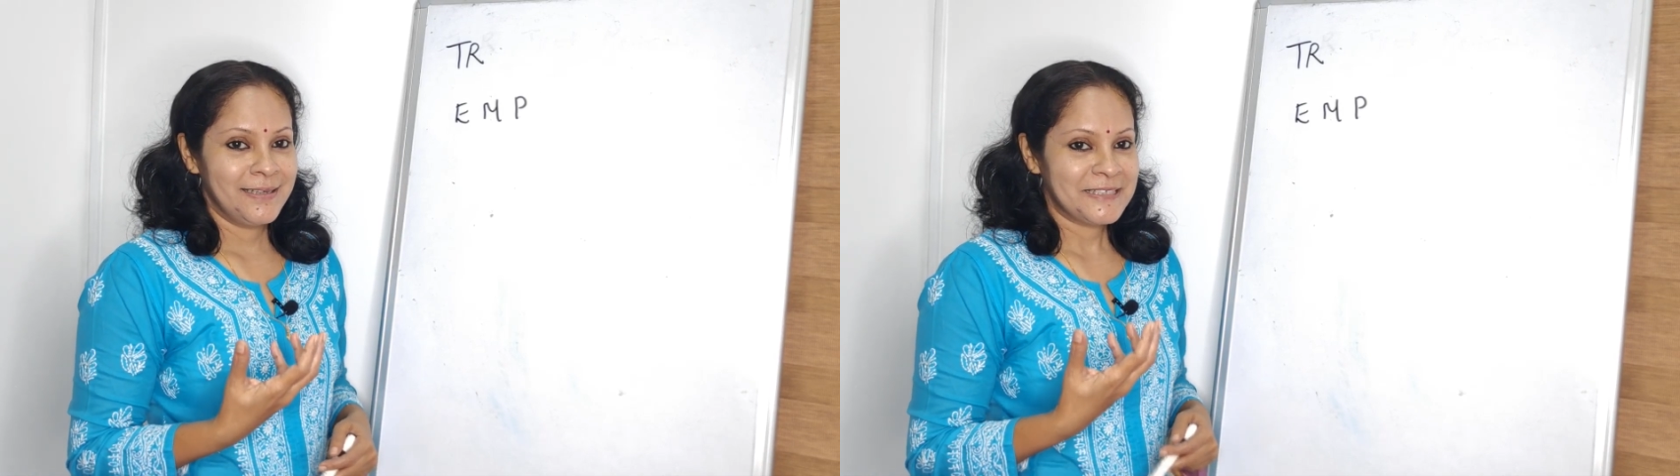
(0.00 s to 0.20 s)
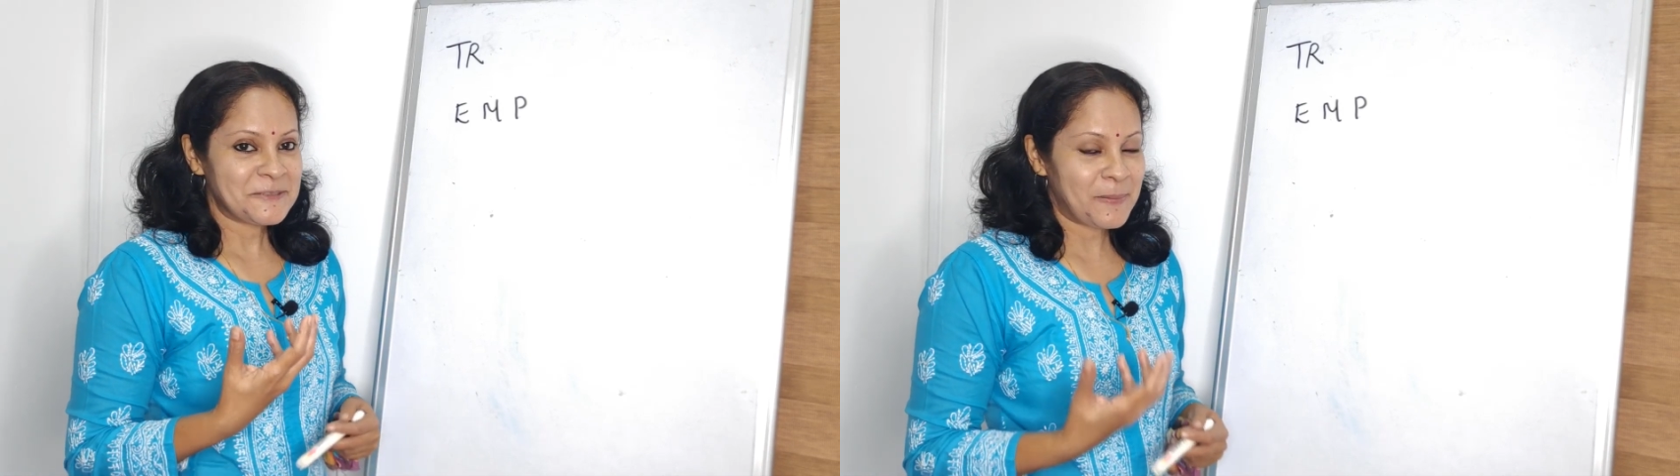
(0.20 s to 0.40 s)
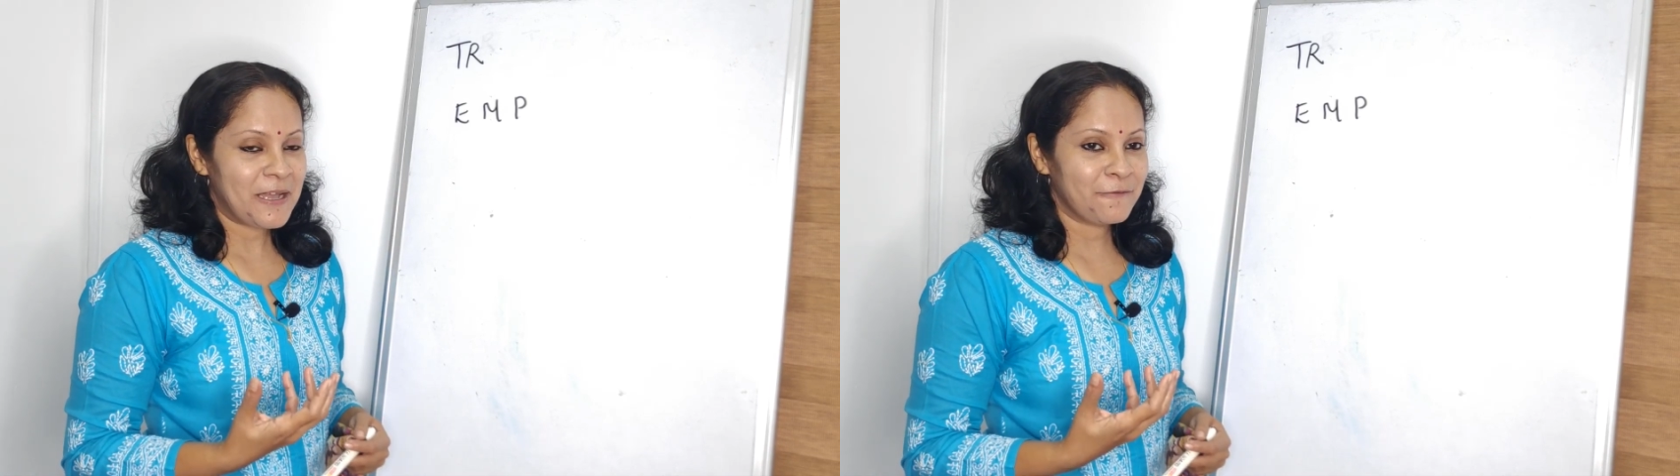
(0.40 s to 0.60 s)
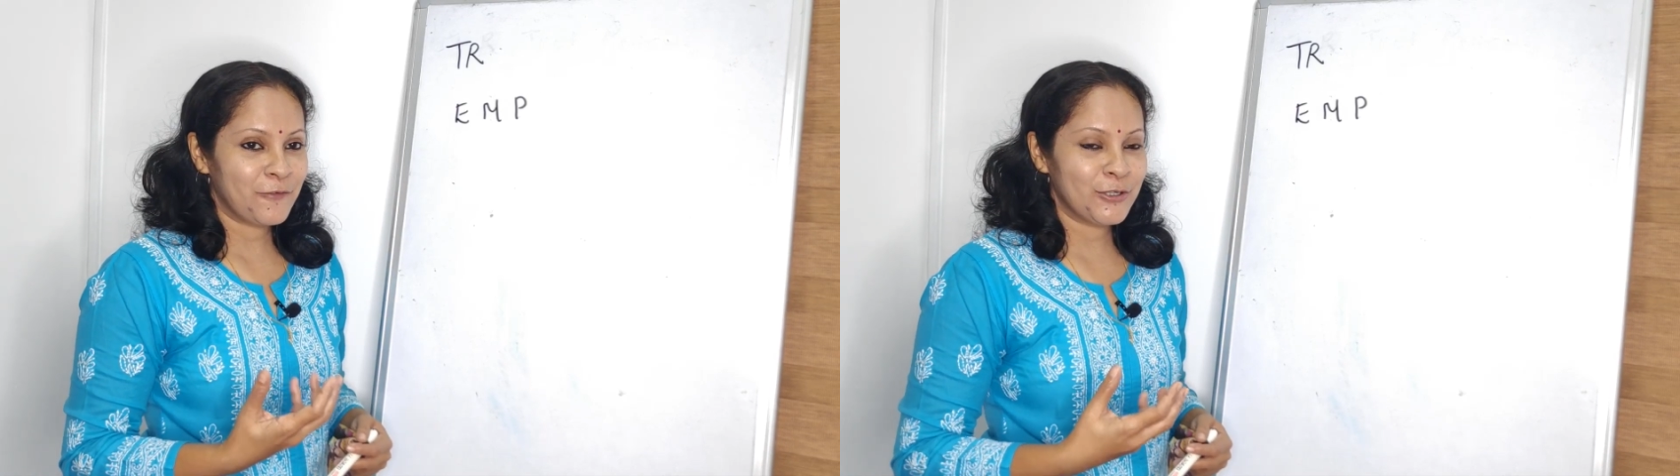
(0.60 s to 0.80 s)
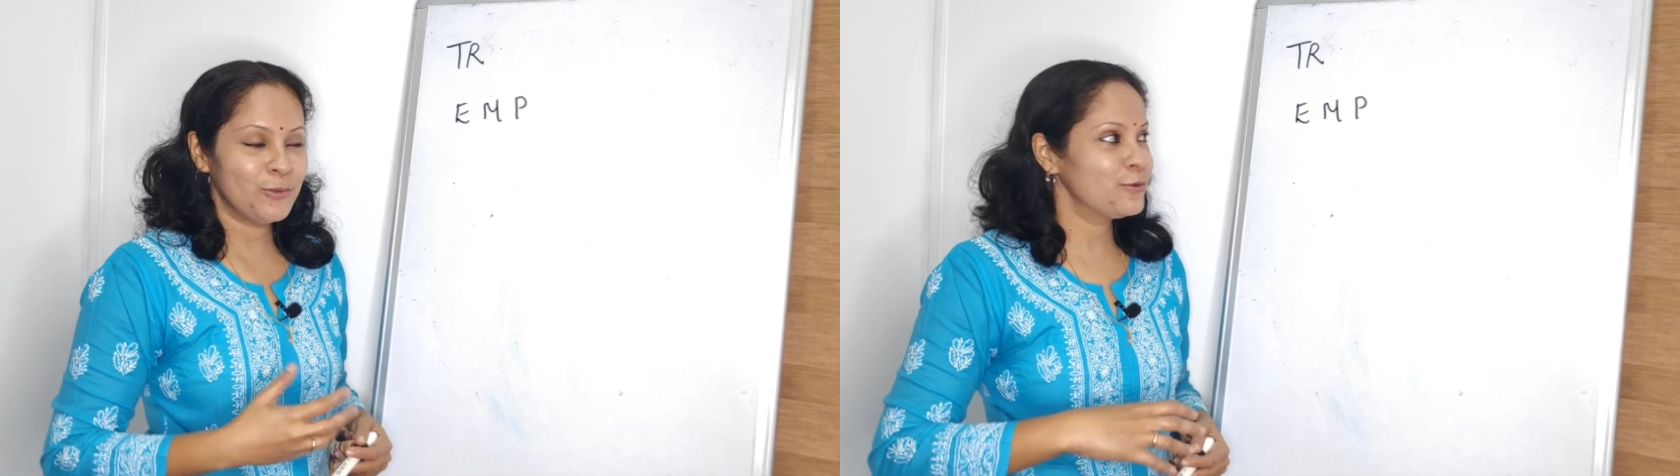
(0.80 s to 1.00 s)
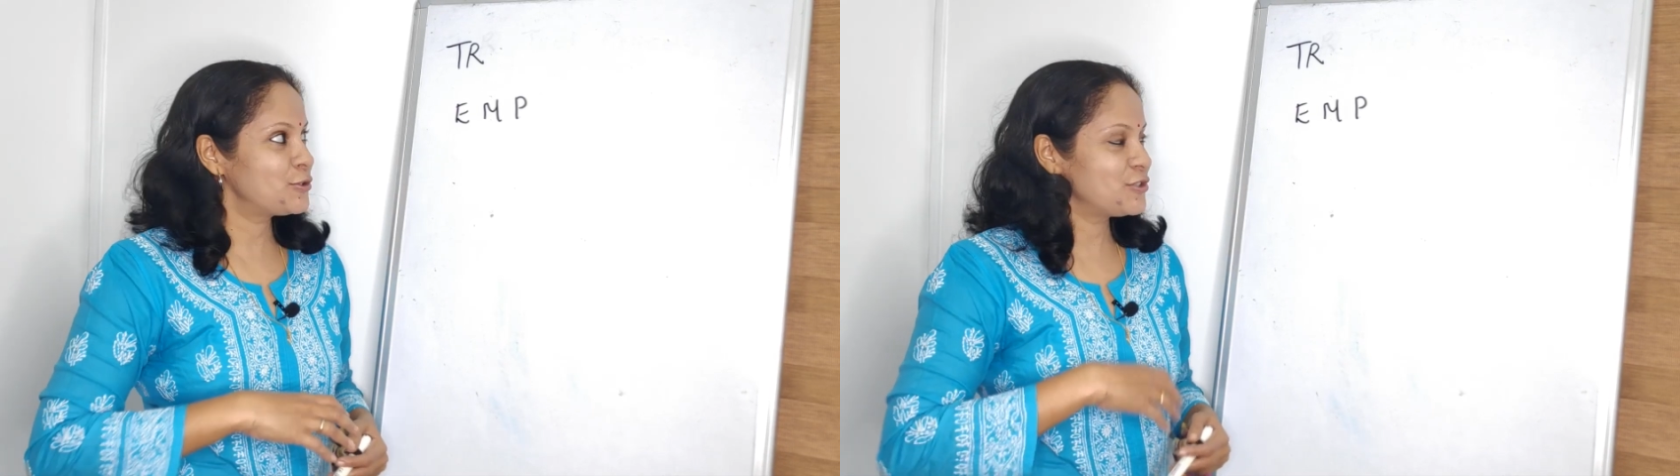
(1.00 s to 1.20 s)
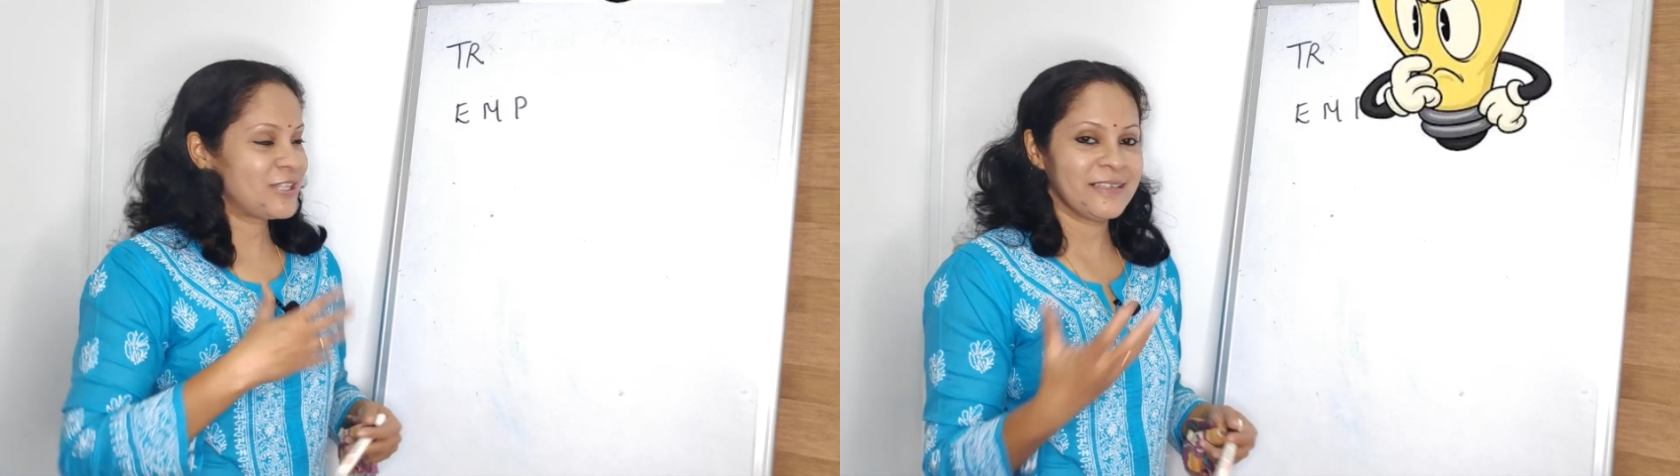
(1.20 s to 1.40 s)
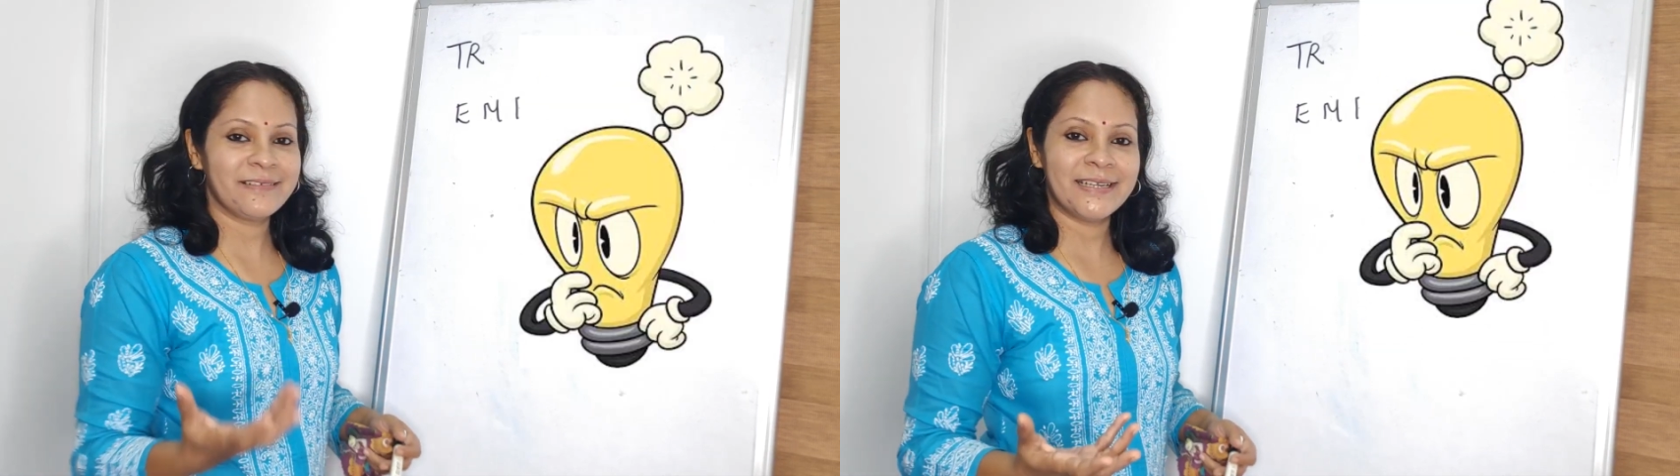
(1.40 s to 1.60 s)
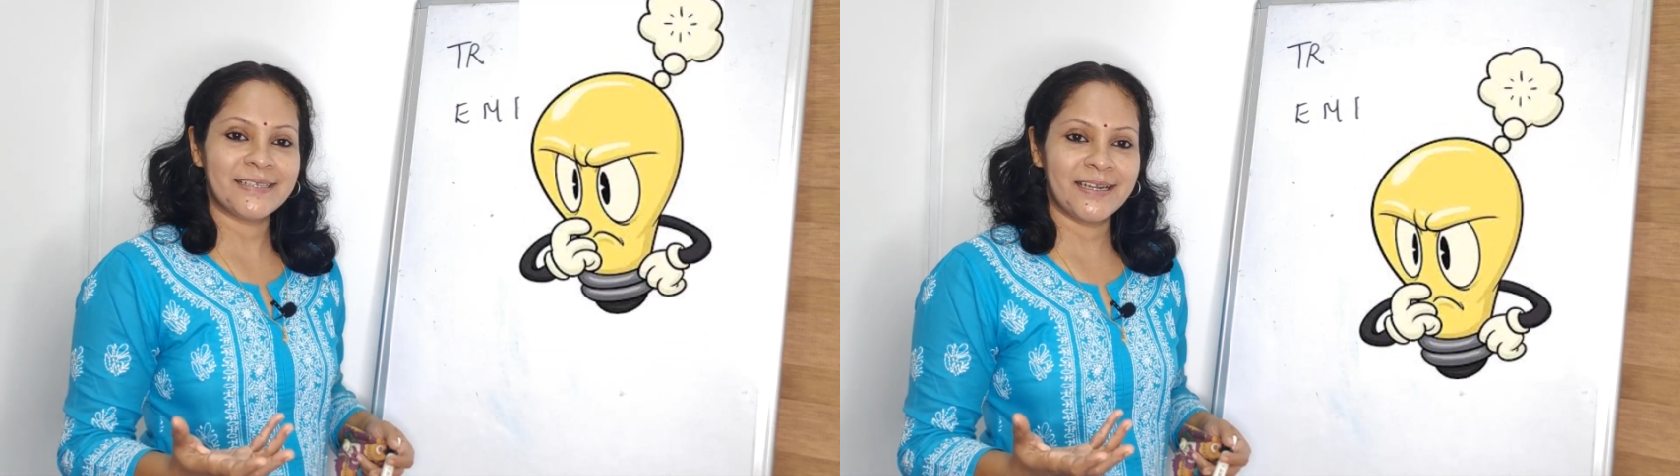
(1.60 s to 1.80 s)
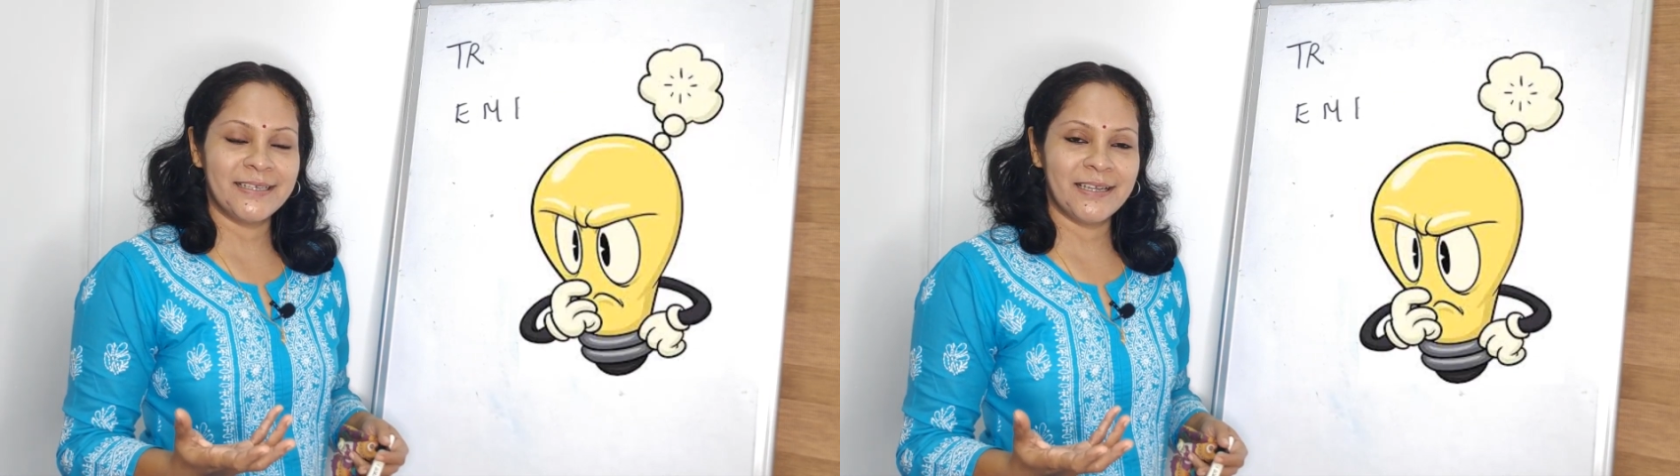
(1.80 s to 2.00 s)
spark for you to generate
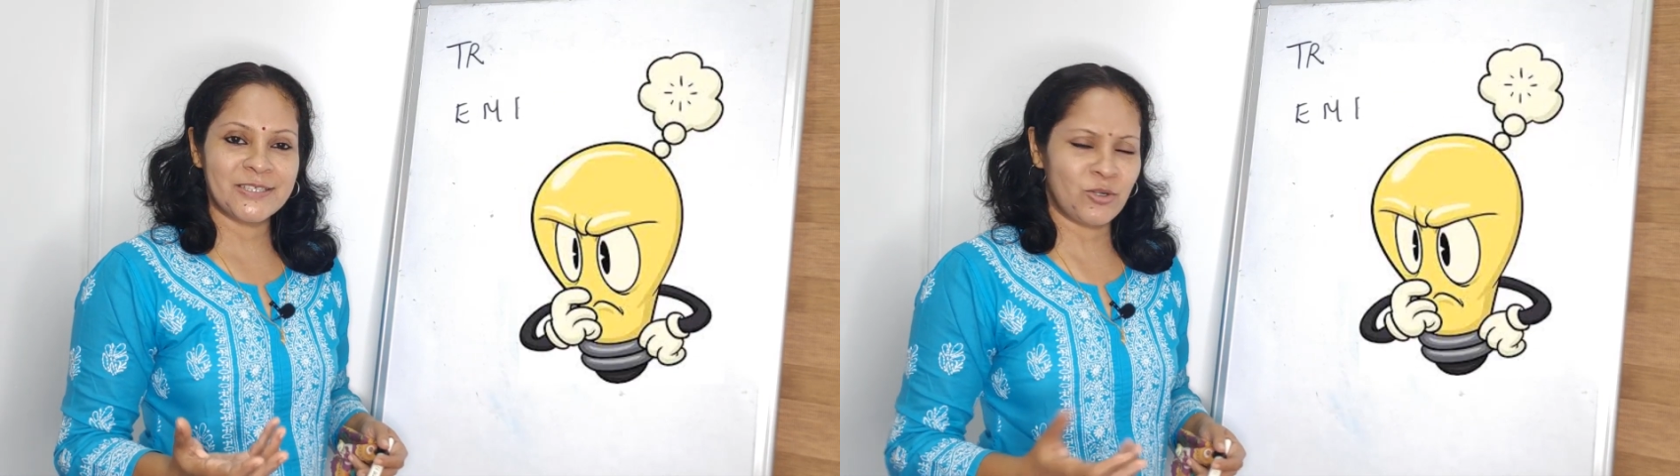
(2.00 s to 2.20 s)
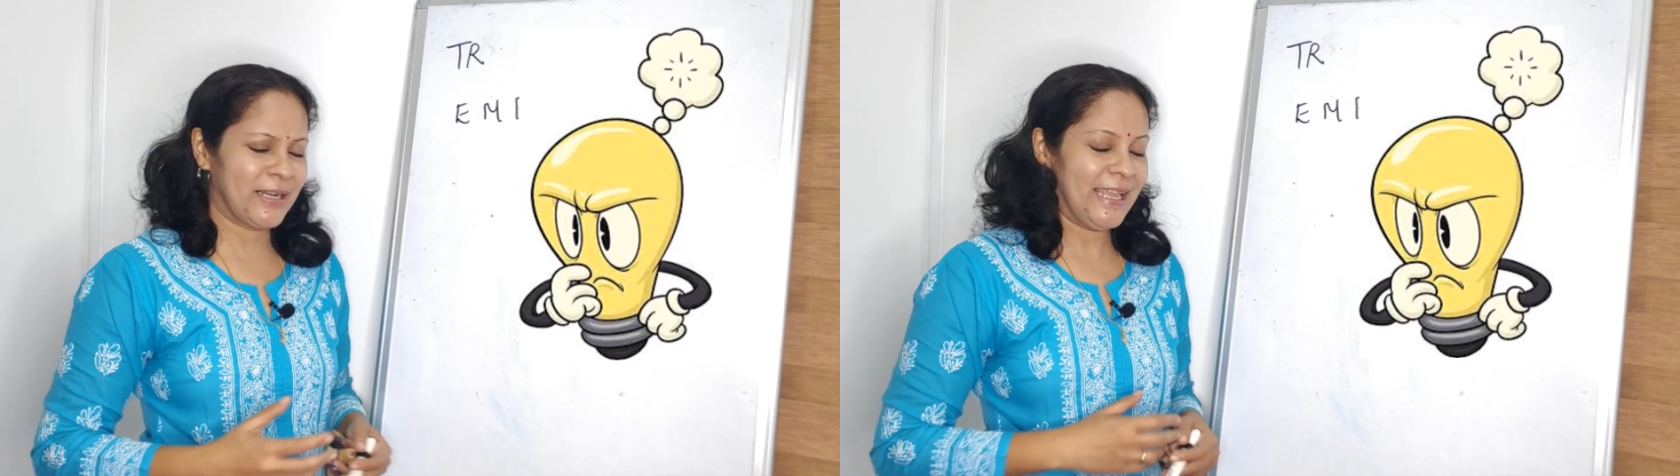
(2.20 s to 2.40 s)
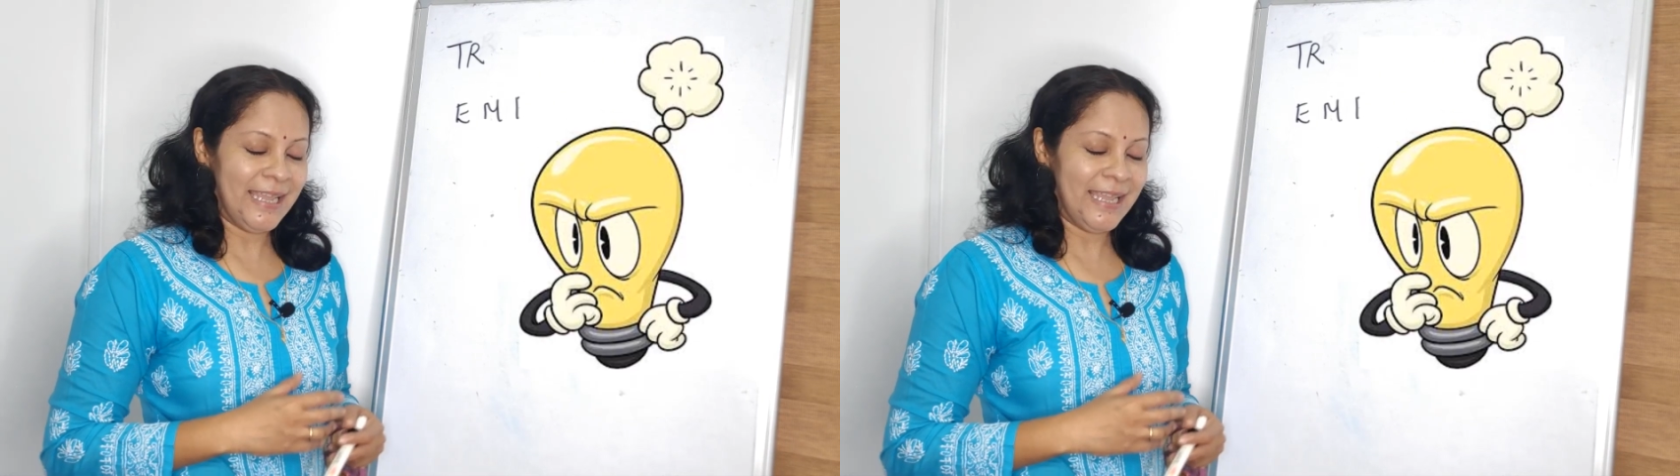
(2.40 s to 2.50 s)
ideas or